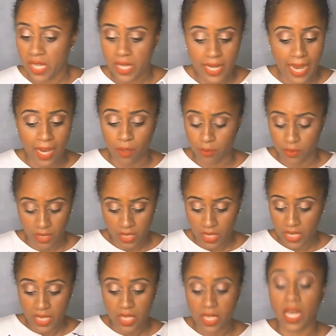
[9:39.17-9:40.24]
you now,
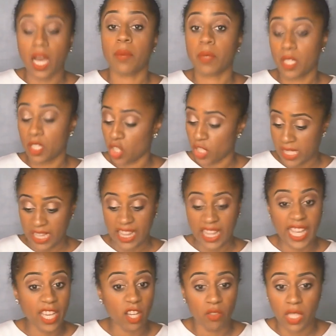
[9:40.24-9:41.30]
I'm going to just
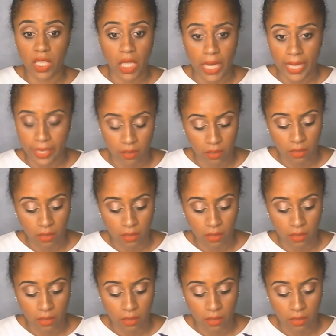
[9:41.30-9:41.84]
lay it on the line.